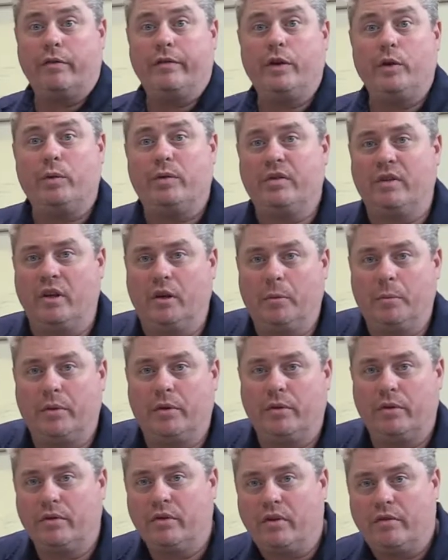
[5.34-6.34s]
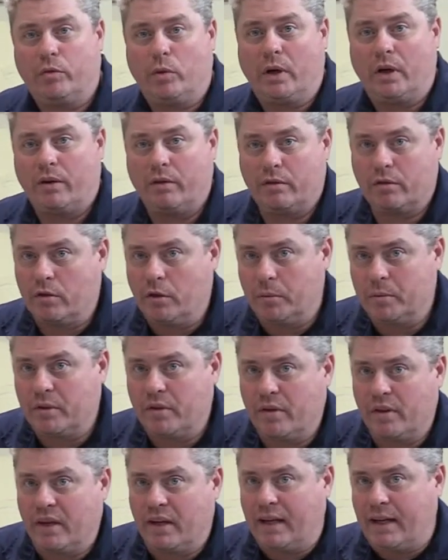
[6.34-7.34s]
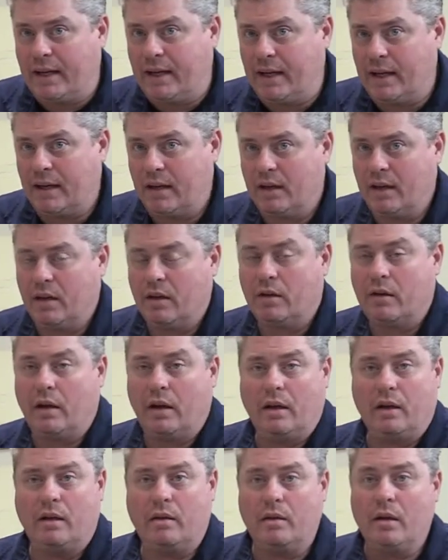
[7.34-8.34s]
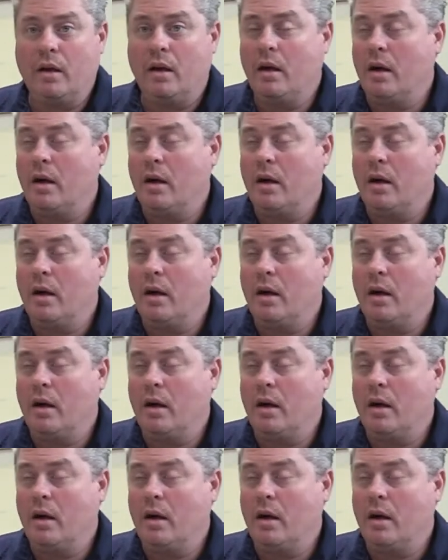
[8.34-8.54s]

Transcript: few samples of wire sculpture that I had here, and